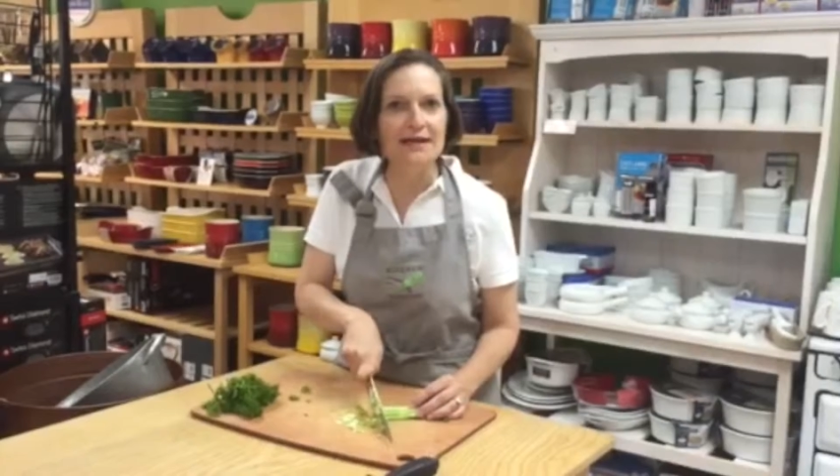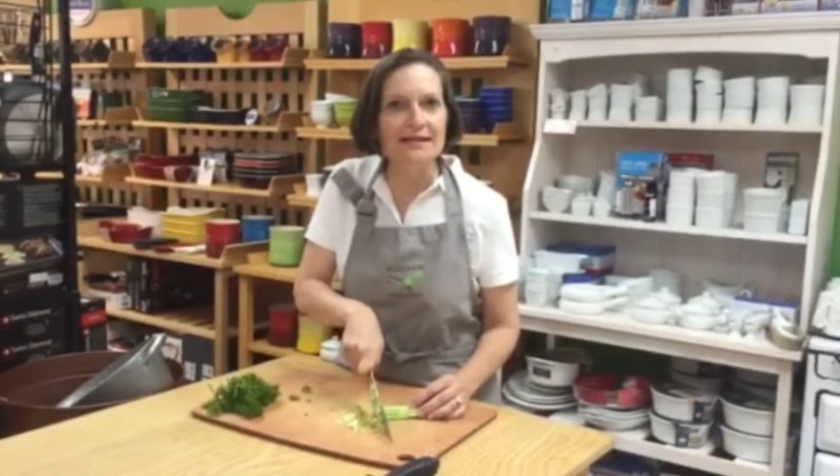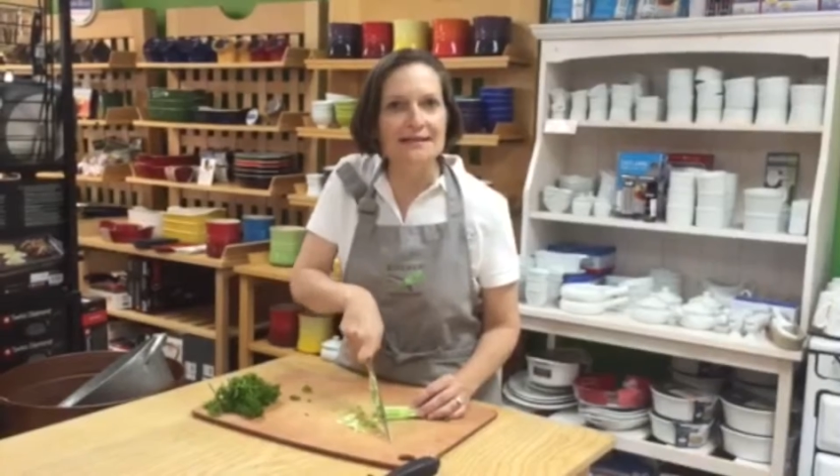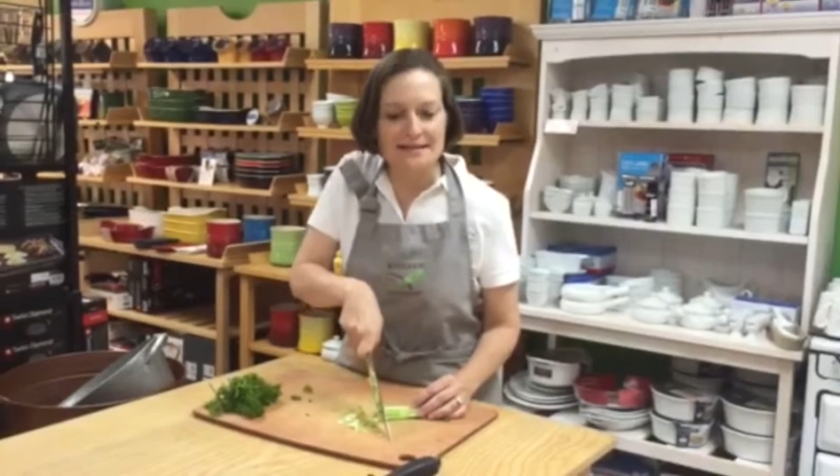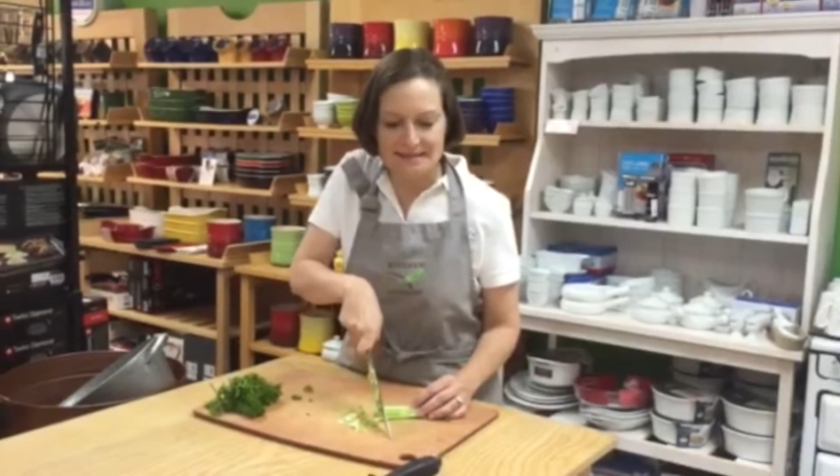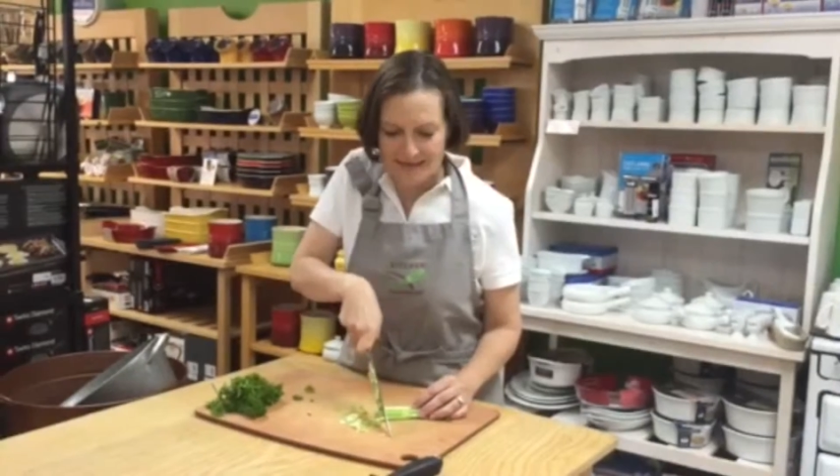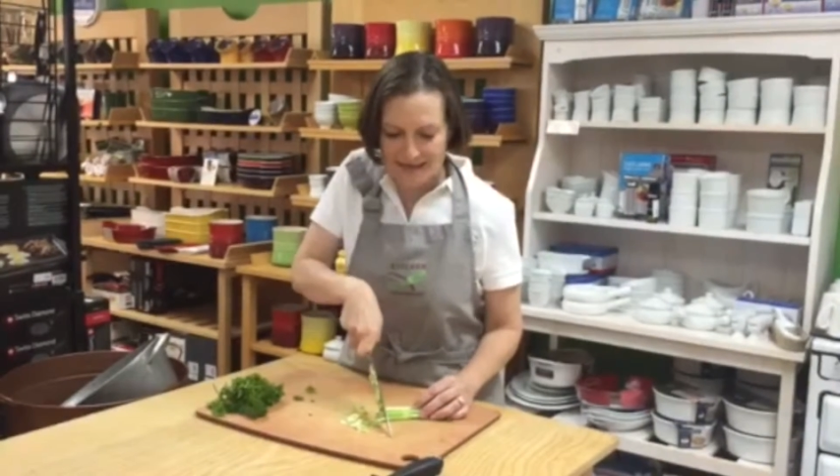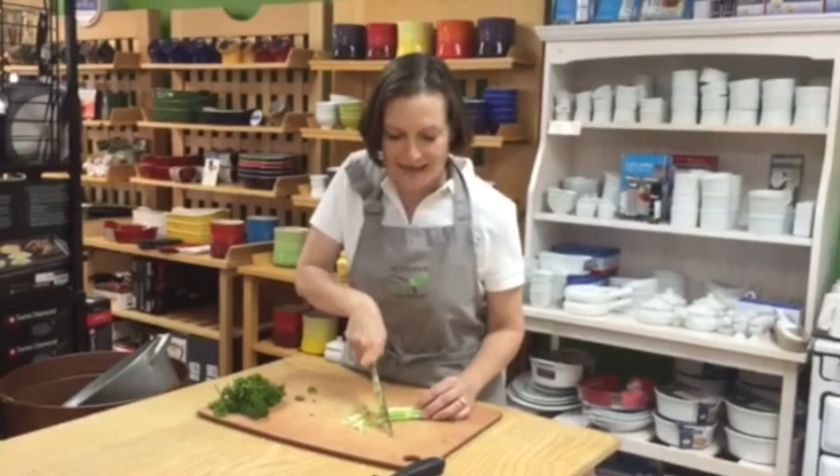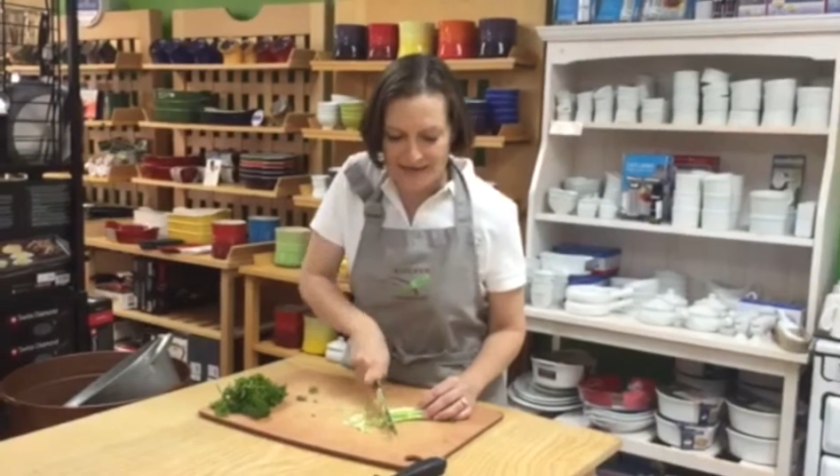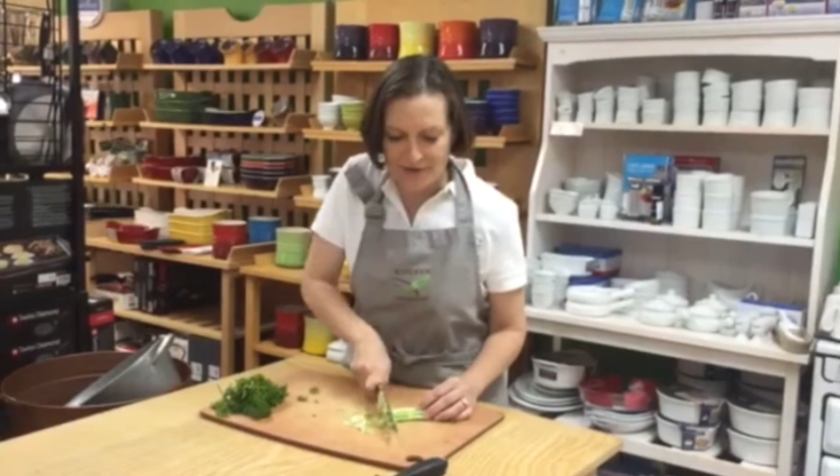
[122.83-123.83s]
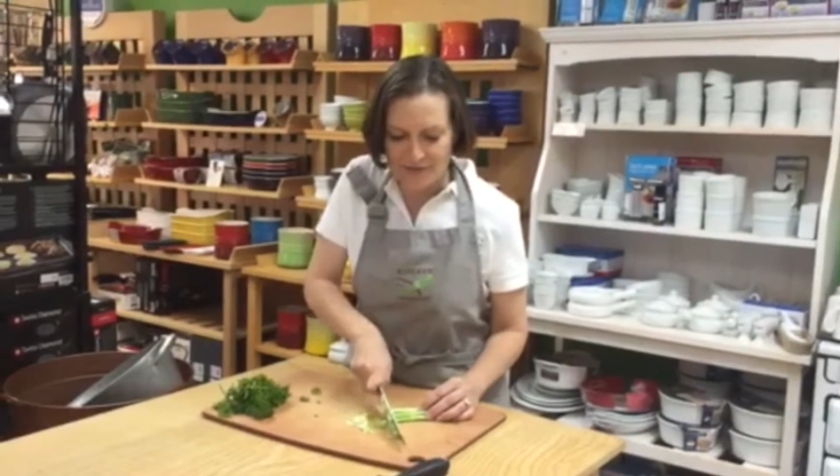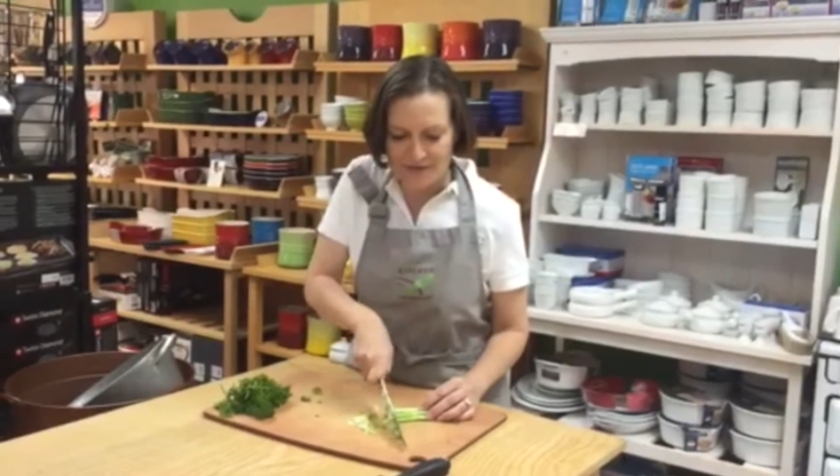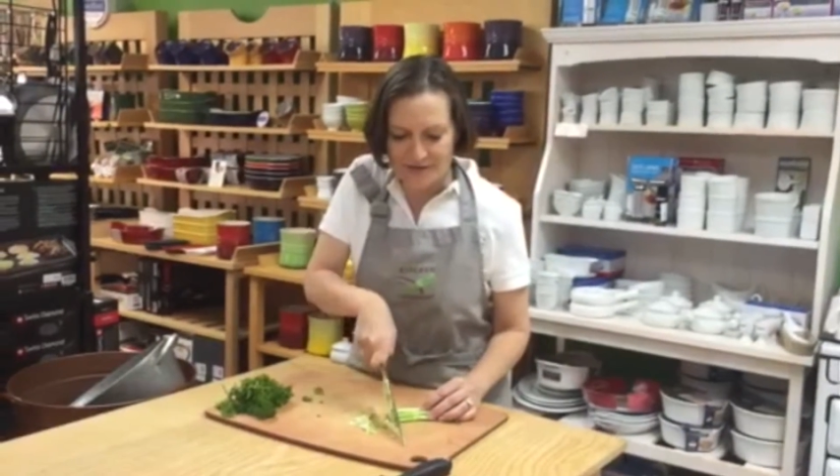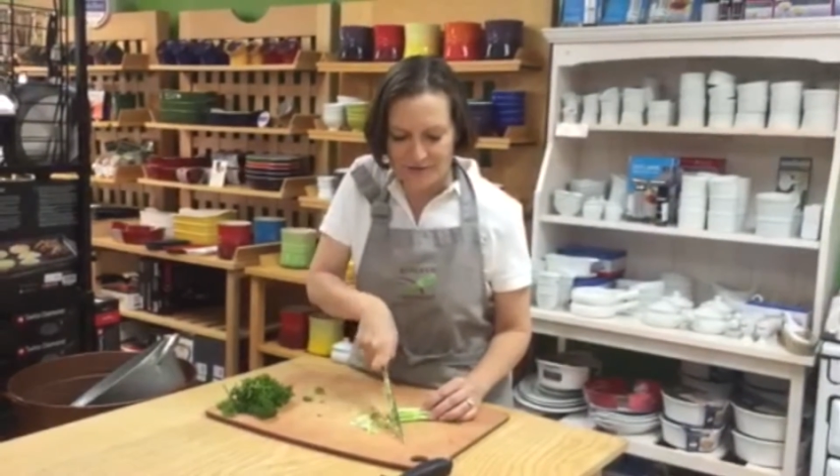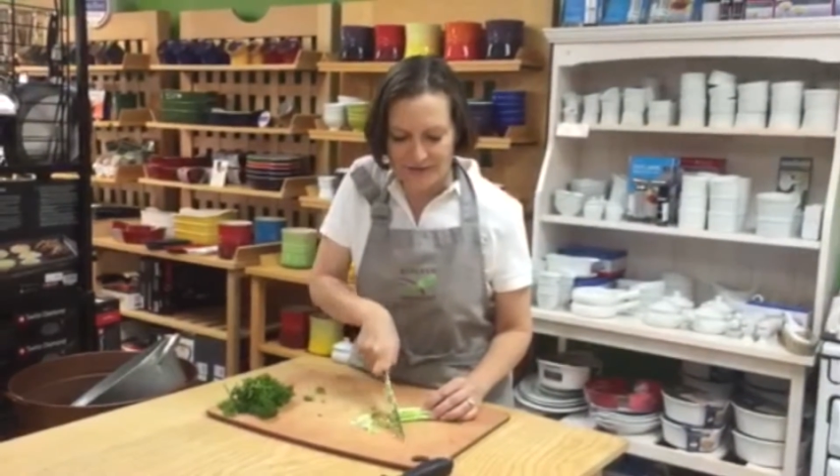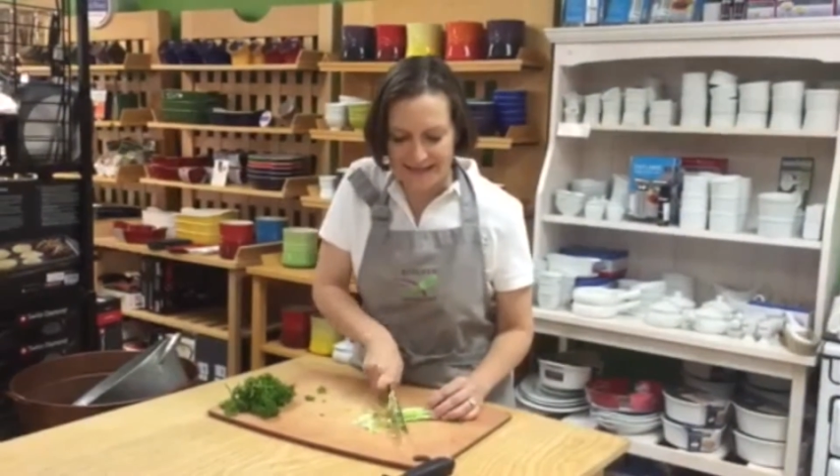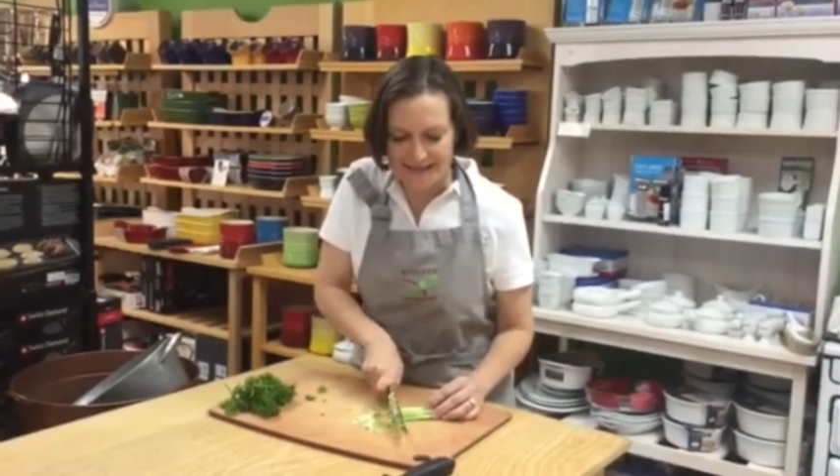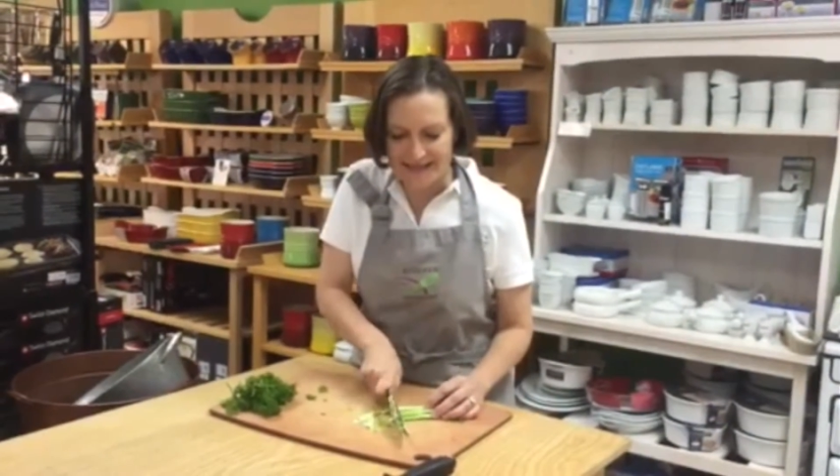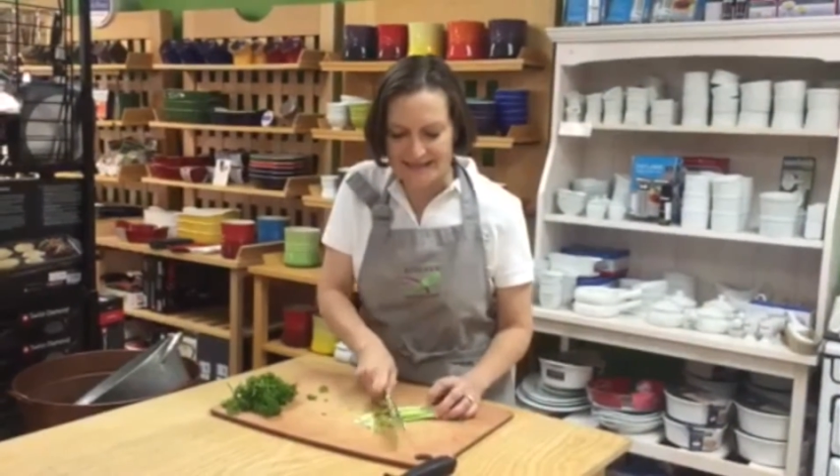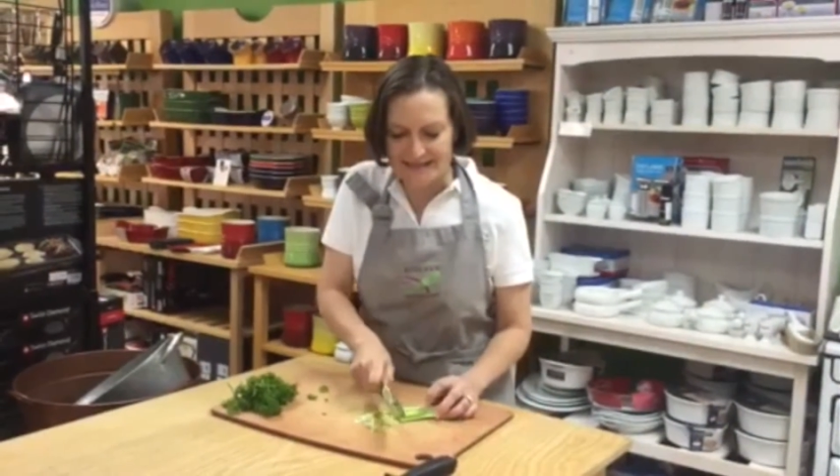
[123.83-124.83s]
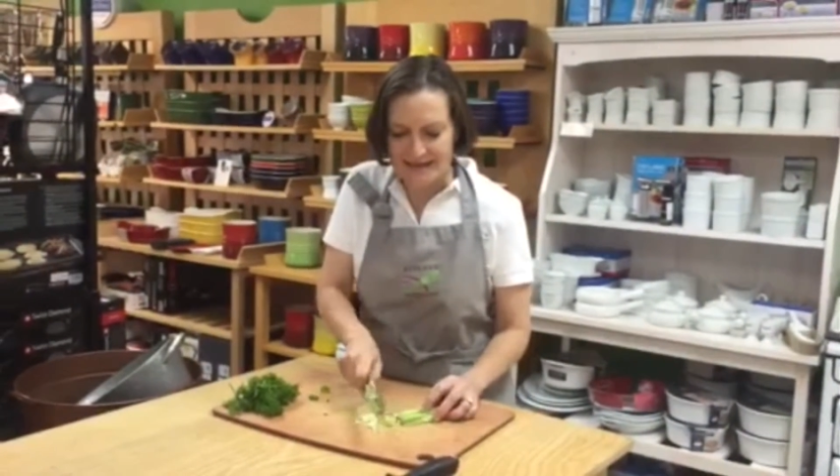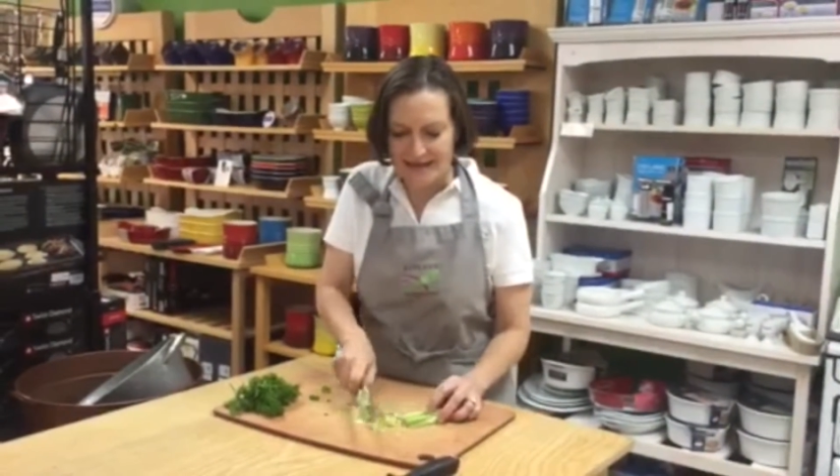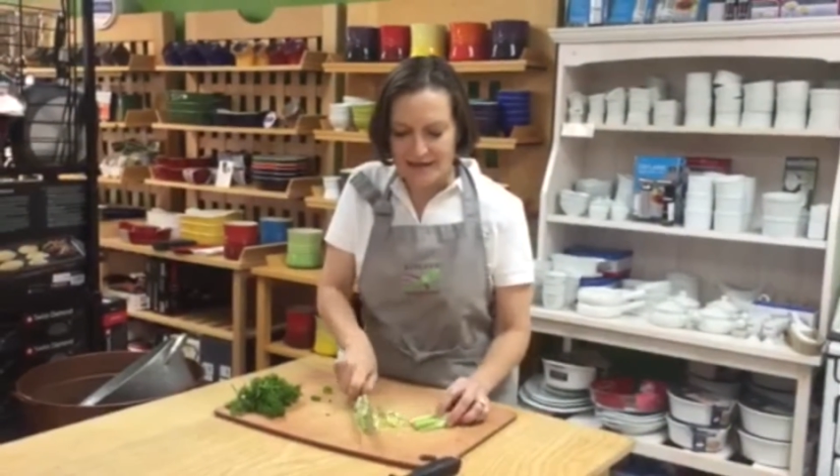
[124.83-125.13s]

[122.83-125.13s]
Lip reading: like this. I always go like this.